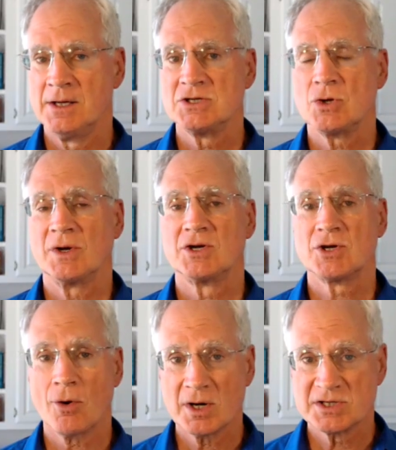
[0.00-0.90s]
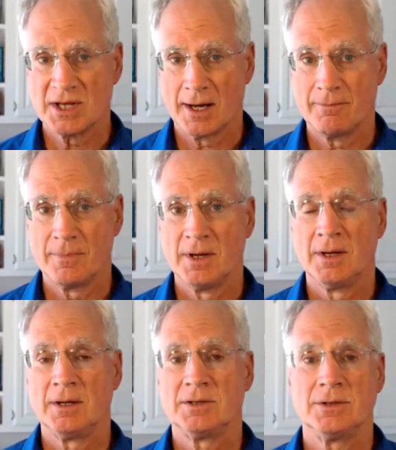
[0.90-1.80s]
So encourage them
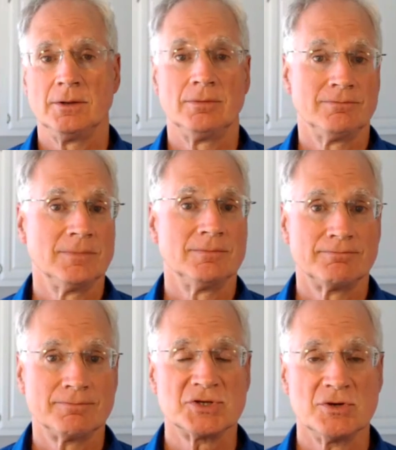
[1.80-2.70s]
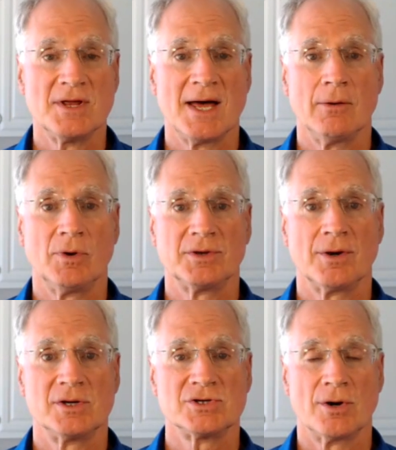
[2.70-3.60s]
to pursue that with their
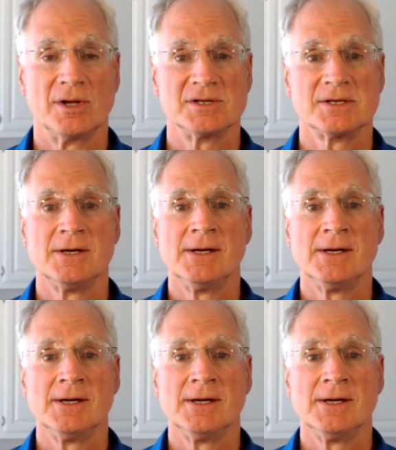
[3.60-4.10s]
insurance.